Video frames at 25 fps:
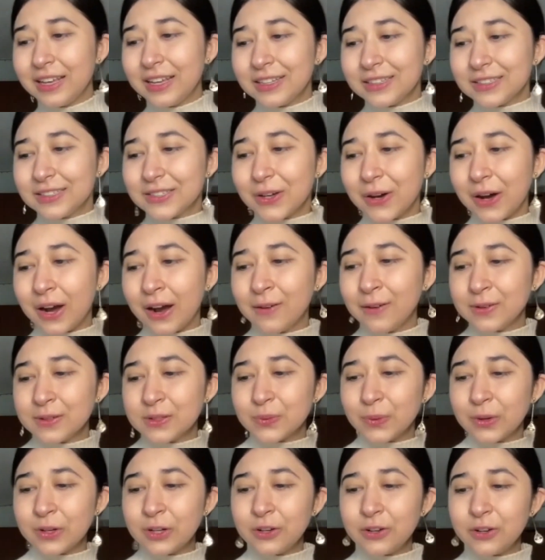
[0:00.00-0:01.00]
So I was
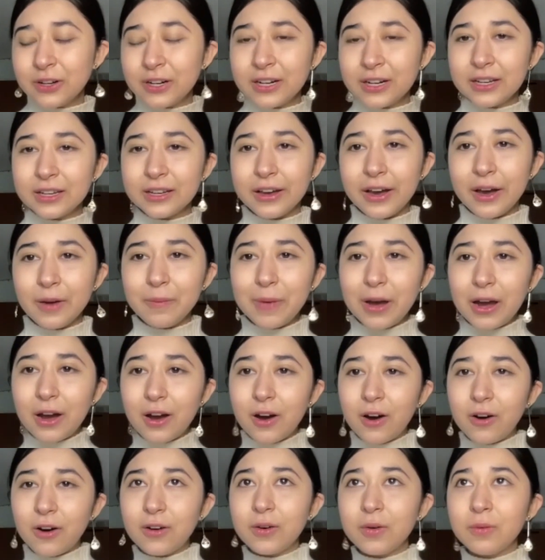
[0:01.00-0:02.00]
wondering
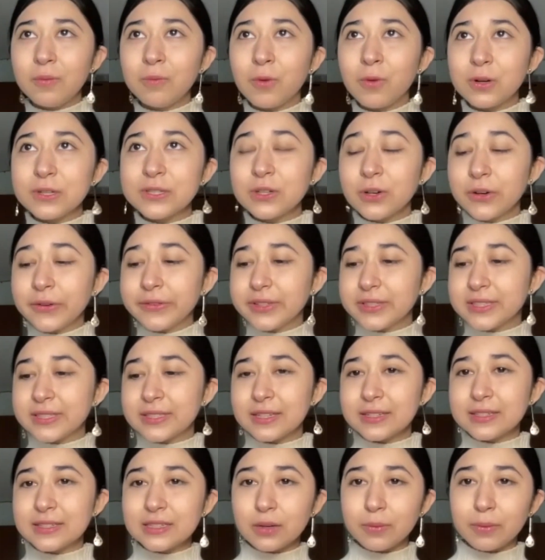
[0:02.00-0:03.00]
about more so of the
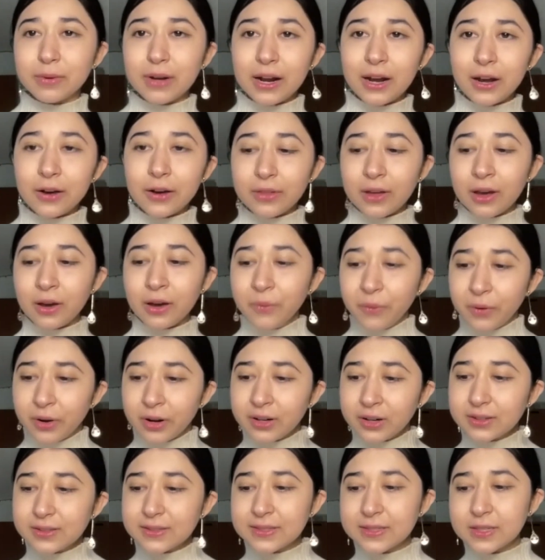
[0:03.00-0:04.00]
system and how that
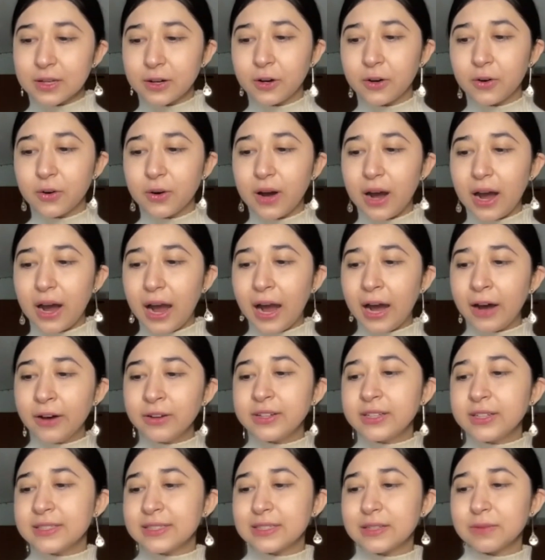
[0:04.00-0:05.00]
works. So how
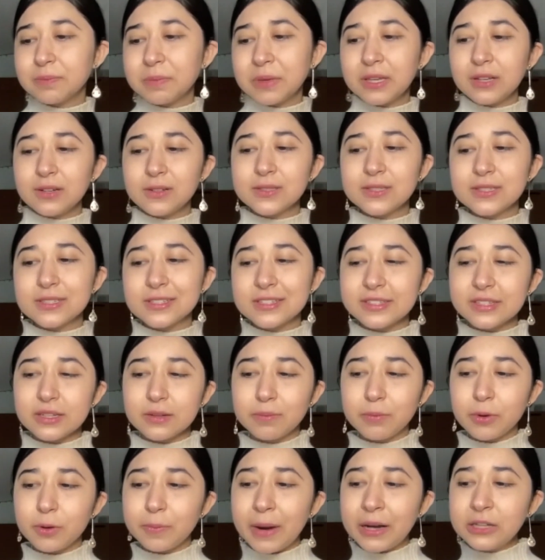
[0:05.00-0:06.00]
does the penal system
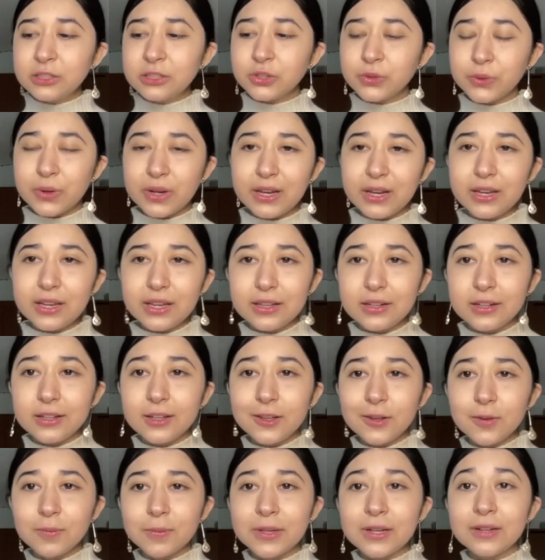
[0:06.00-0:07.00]
perpetuate
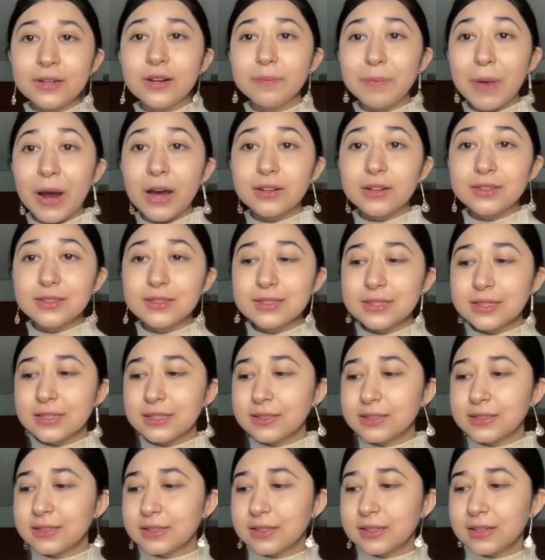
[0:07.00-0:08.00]
inhuman
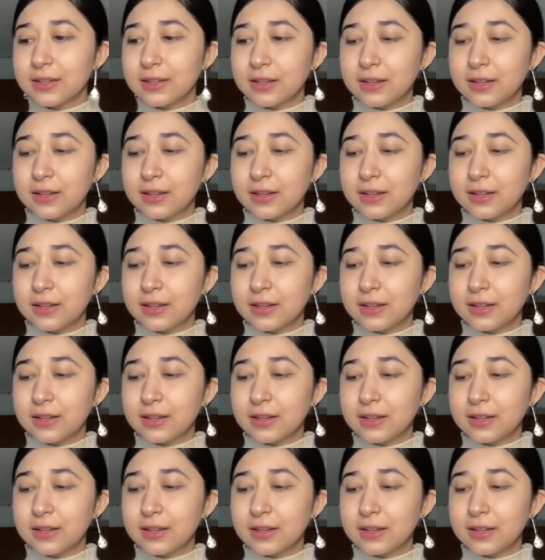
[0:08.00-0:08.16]
practices?